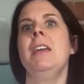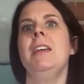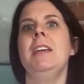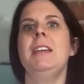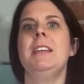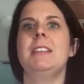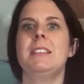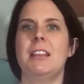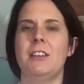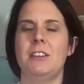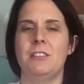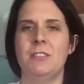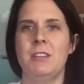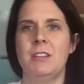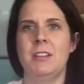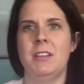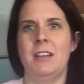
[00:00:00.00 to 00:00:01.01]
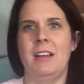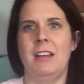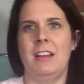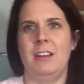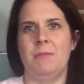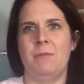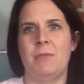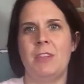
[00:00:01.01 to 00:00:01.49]
So um,
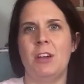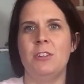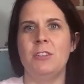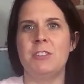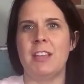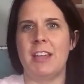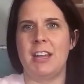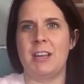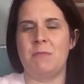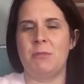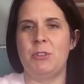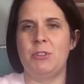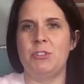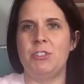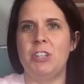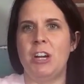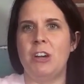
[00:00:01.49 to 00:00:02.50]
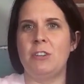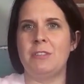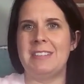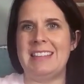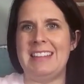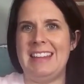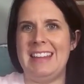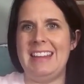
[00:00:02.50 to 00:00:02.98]
those animals don't
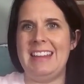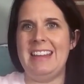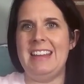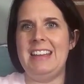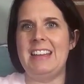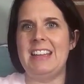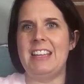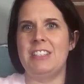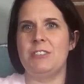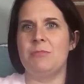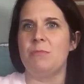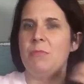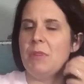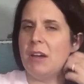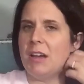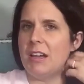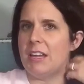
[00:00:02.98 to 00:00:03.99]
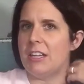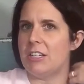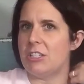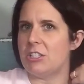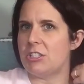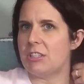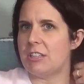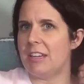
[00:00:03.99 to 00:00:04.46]
need as
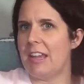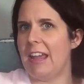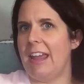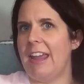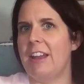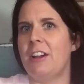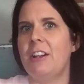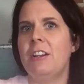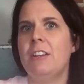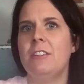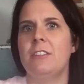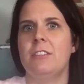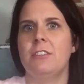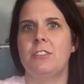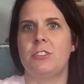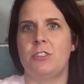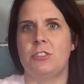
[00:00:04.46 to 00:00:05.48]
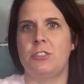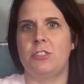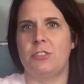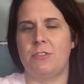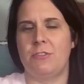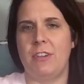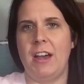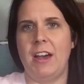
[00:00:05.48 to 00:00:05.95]
much care to
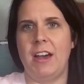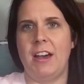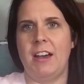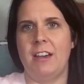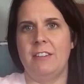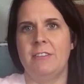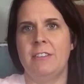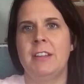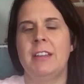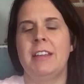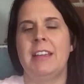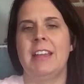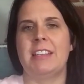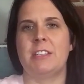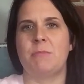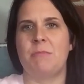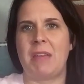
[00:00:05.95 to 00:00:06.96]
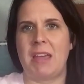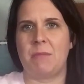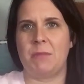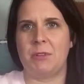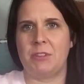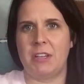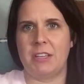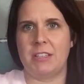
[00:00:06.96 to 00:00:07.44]
survive as a mammal
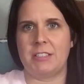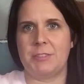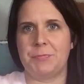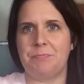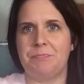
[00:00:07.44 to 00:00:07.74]
does.